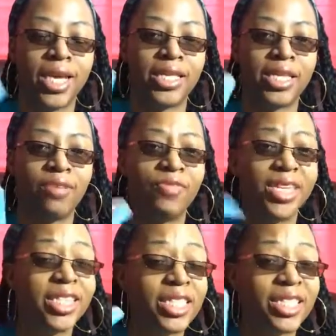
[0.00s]
And then if
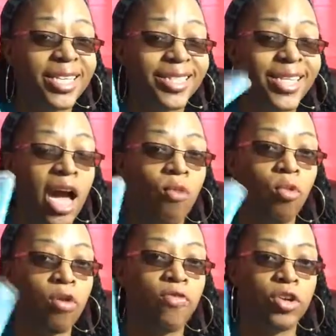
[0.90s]
this does not
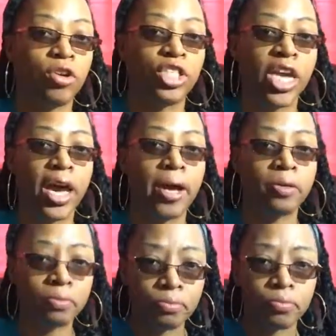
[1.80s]
work for your child,
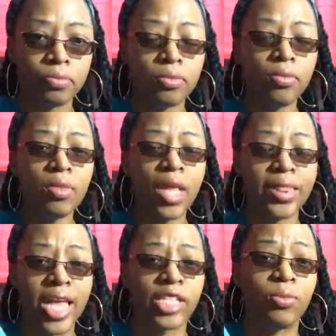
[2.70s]

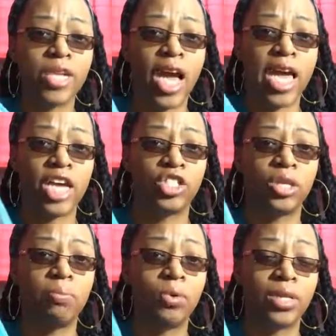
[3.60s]
that's when I actually
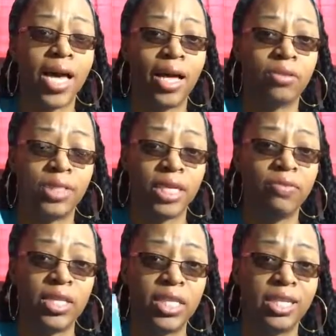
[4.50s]
pull out
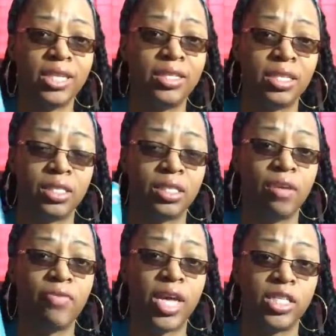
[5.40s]
DVDs and stuff
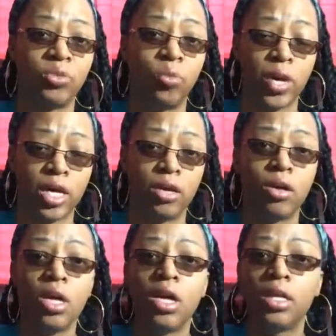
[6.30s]
as well
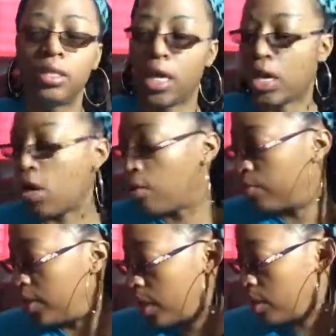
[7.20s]
to
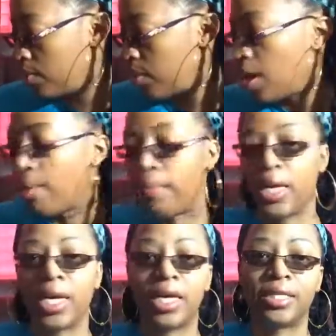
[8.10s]
help them,
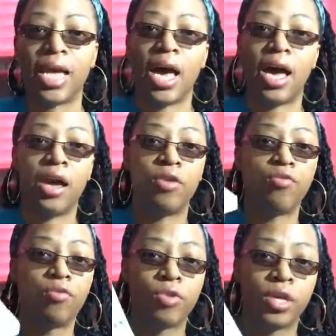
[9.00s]
because I
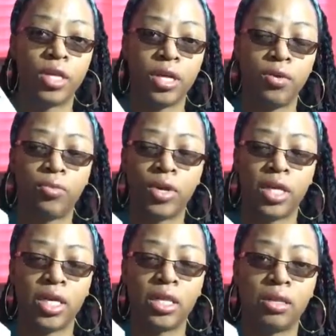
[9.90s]
really,
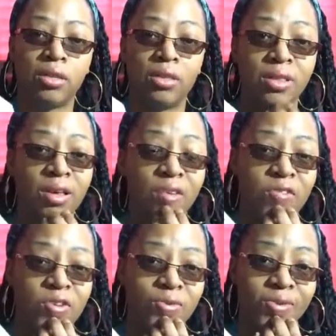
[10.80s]
really love
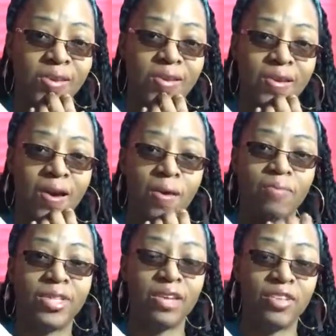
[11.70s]
using
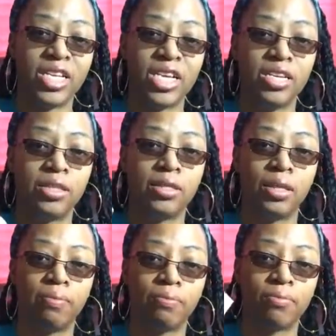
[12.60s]
DVDs
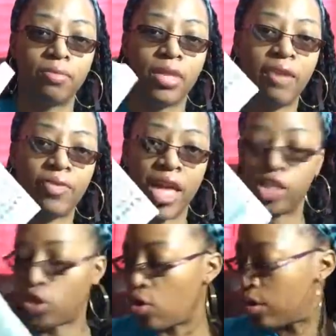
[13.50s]
and
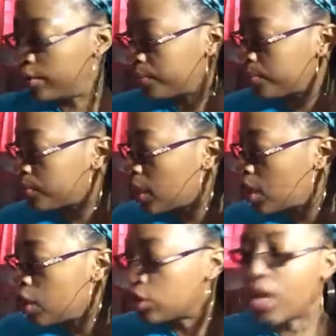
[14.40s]
flashcards.
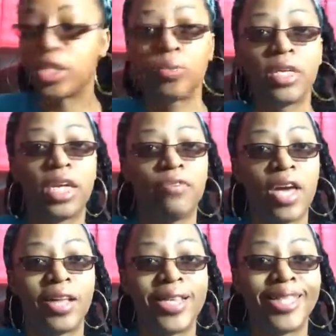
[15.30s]
So I just want to give
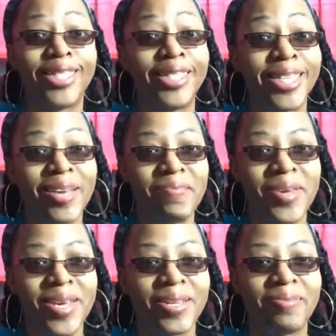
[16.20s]
y'all that little
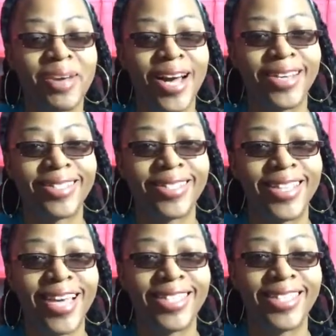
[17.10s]
tidbit about
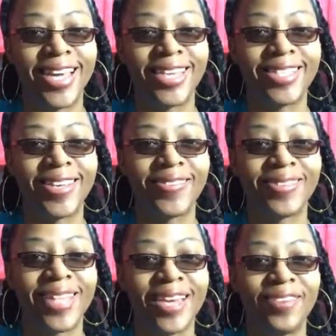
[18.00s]
that today. So
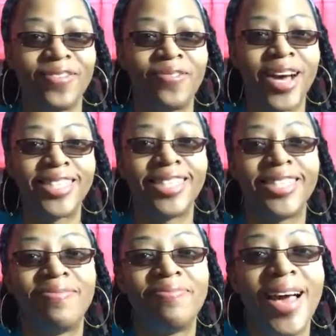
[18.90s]
thank you for watching.
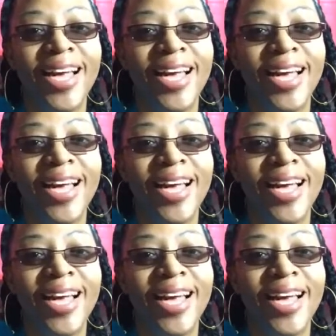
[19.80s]
Bye.